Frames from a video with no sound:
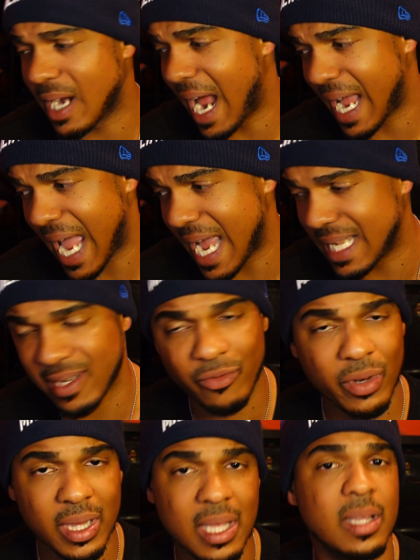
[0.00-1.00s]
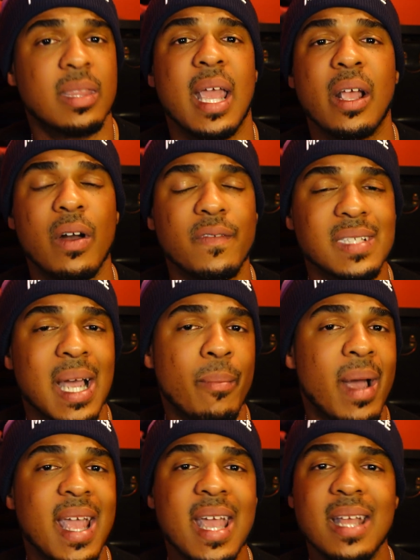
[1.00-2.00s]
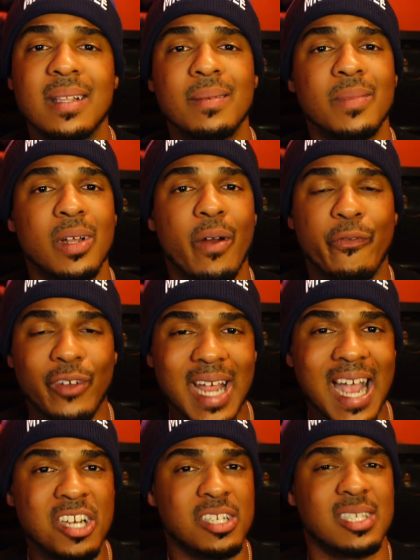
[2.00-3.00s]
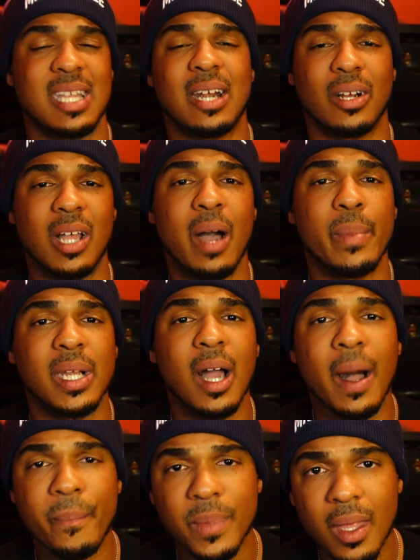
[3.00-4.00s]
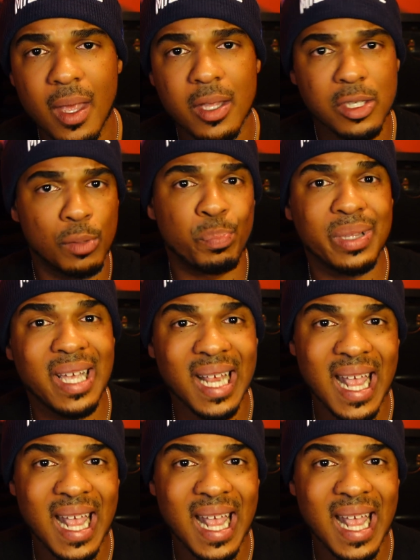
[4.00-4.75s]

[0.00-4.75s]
I can't really think off the top of my head, free agents that are coming up to plug